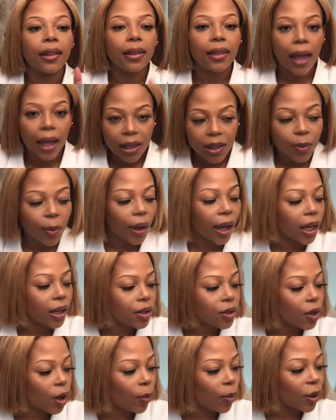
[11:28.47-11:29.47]
that's where i
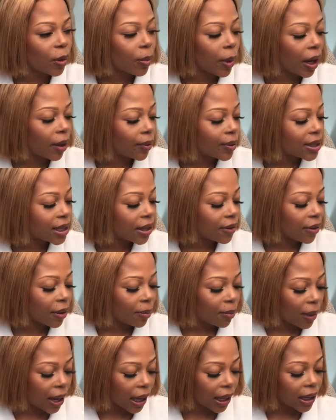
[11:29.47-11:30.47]
stop with like receiving
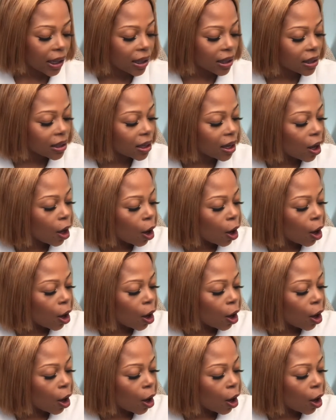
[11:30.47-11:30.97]
blankets